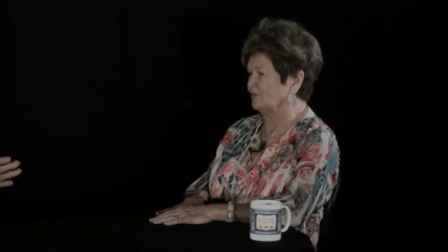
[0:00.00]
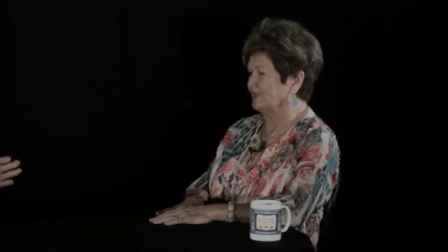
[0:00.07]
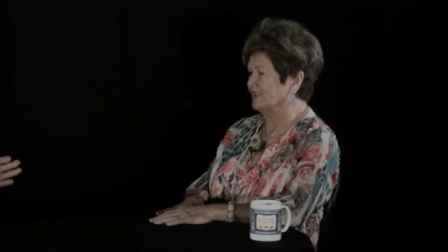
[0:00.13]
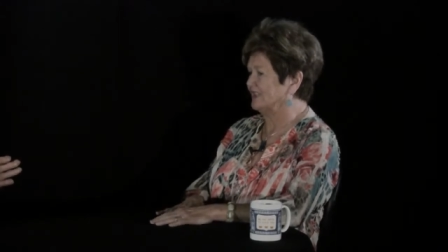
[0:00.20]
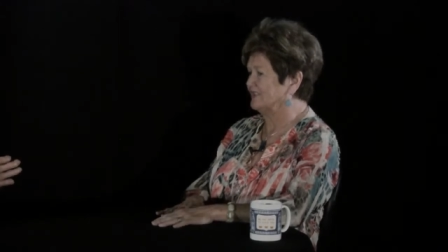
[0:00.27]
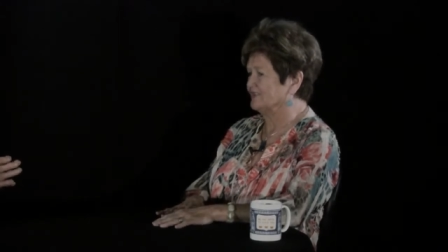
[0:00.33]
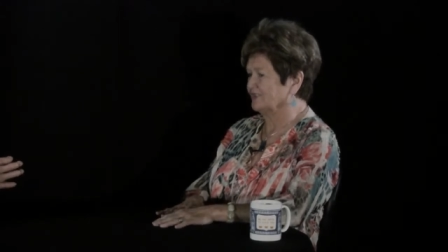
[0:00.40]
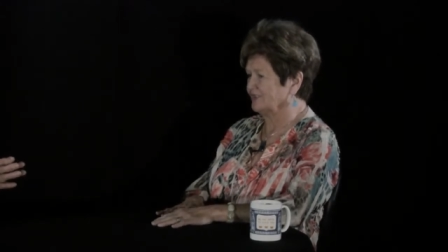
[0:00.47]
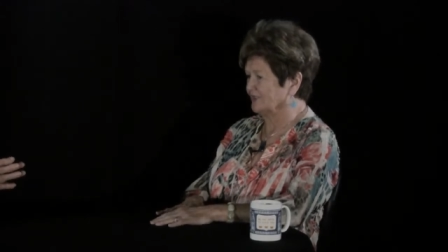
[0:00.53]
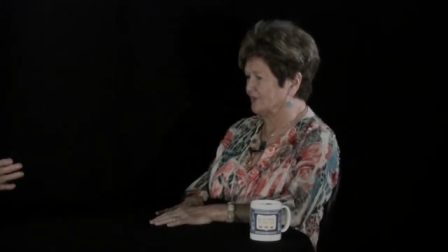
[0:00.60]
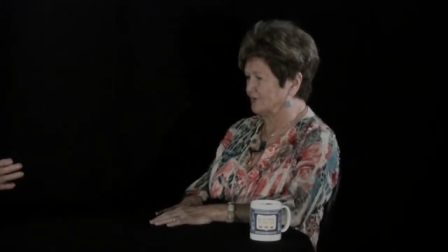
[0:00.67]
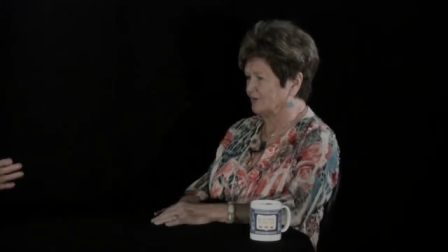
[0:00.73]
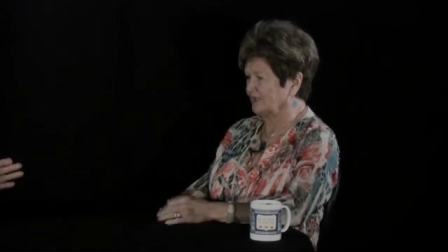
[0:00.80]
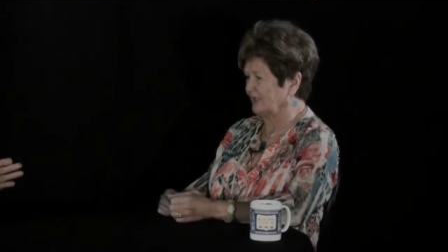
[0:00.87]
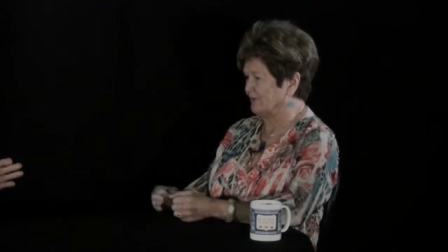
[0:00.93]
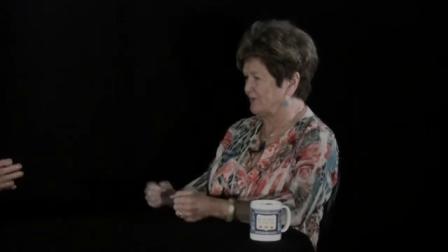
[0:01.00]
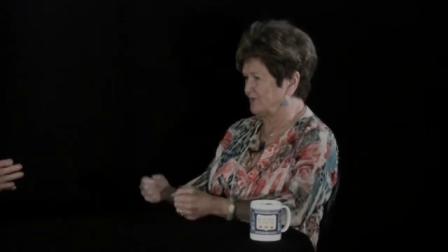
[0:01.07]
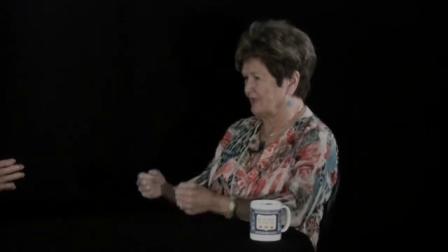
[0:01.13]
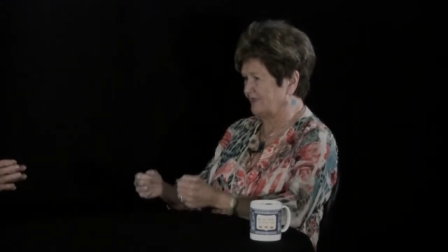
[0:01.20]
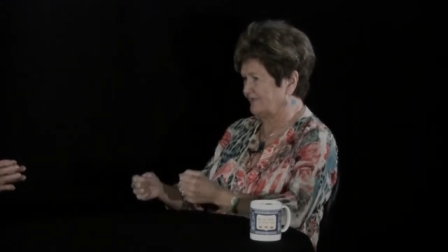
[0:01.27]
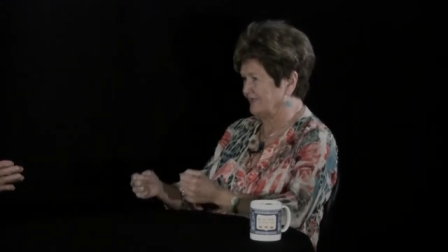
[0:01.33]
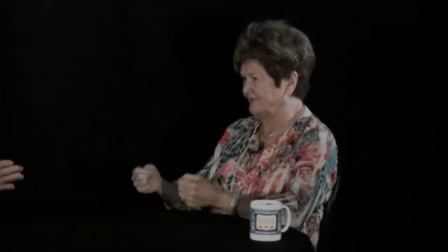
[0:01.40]
We need to know, okay, we
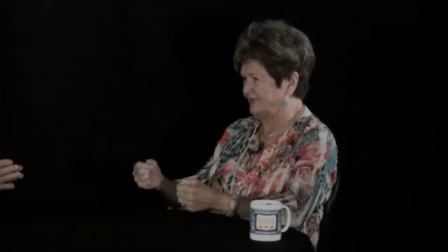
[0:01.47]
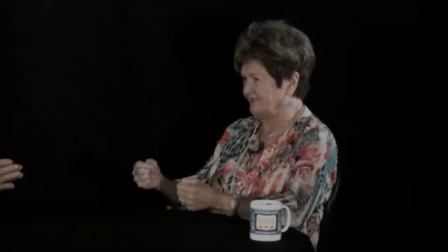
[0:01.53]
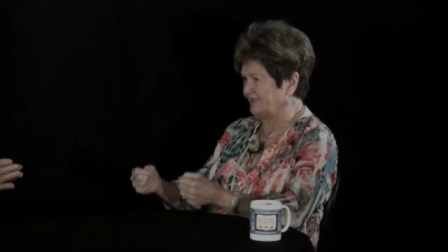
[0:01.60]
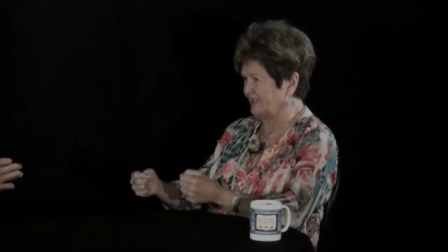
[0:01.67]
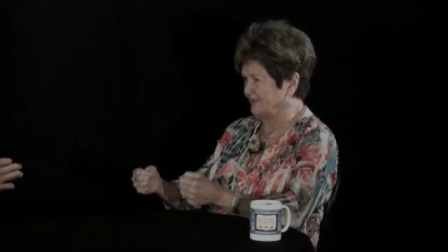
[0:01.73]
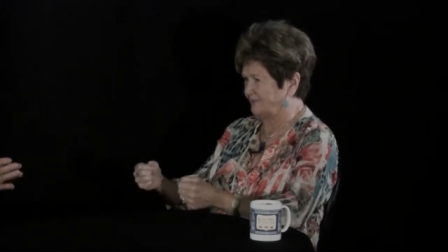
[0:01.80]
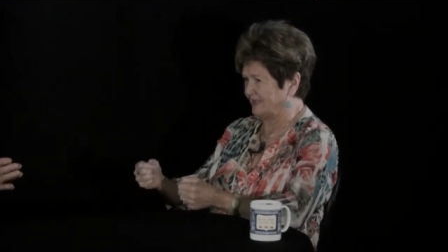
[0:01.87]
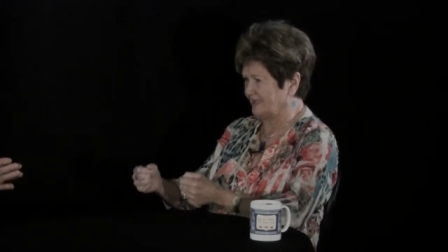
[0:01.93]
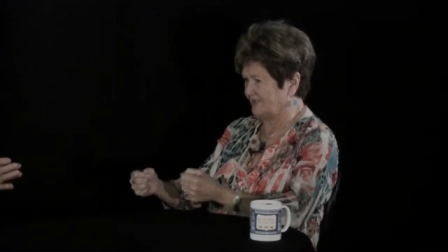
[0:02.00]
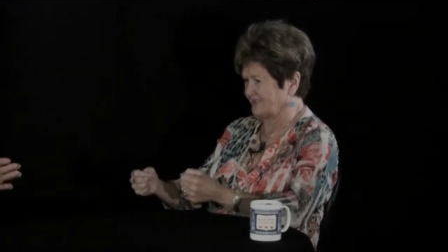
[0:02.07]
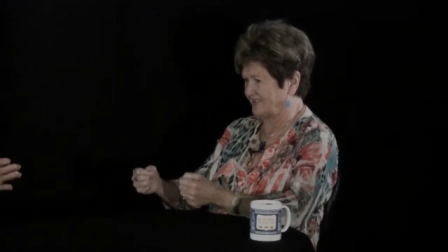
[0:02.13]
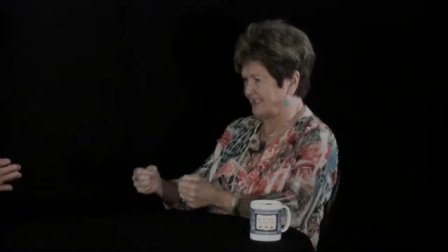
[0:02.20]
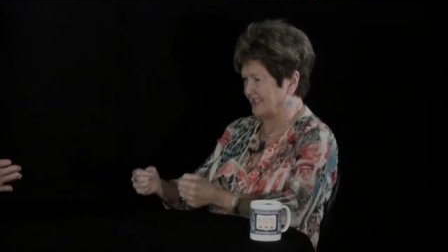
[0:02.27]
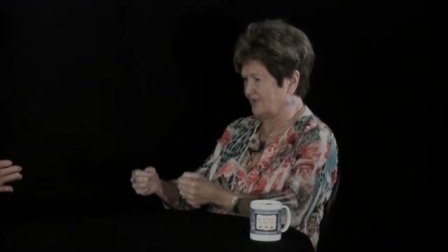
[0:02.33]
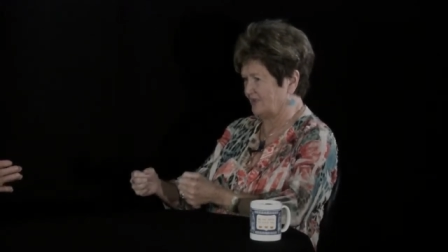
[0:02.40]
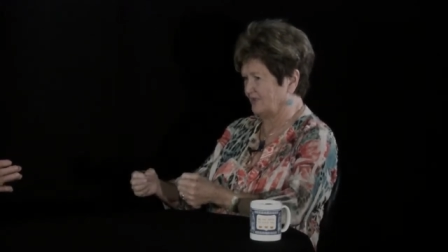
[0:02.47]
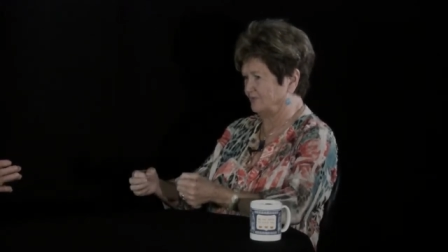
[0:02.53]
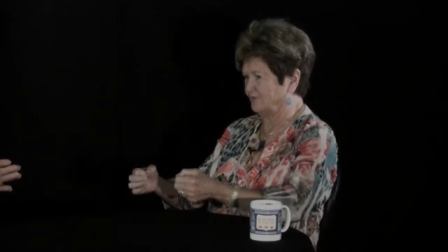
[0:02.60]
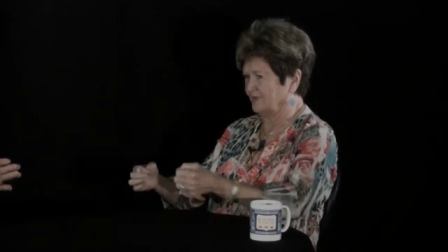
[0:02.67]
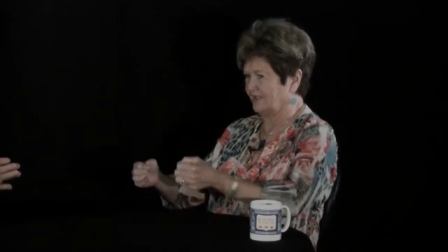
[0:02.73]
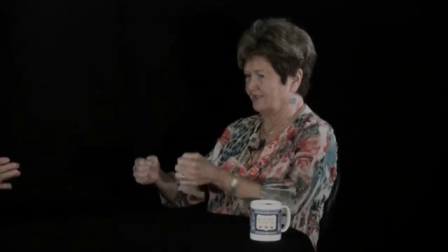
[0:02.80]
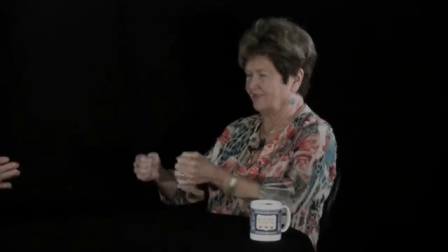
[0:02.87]
drive 55 yeah. miles an hour.
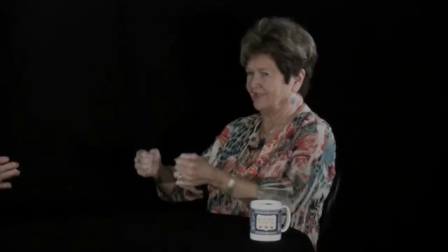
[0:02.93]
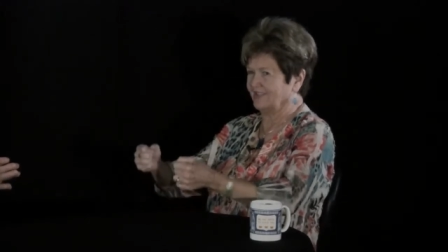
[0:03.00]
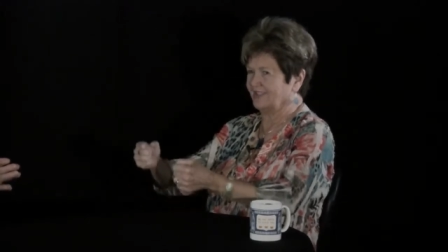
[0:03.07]
We have